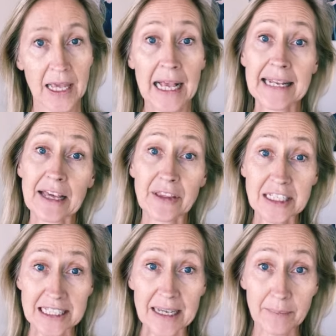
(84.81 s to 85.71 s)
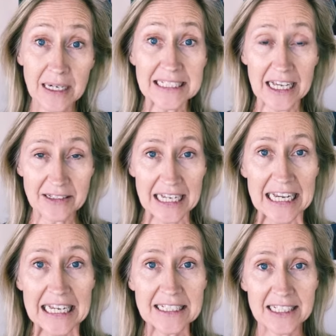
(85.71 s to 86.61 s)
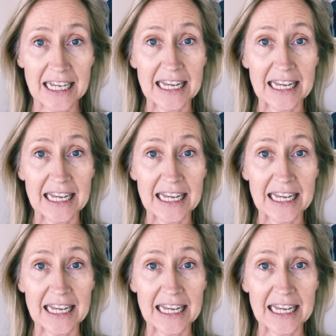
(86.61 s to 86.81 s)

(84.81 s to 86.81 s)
Now, this set might sound easy,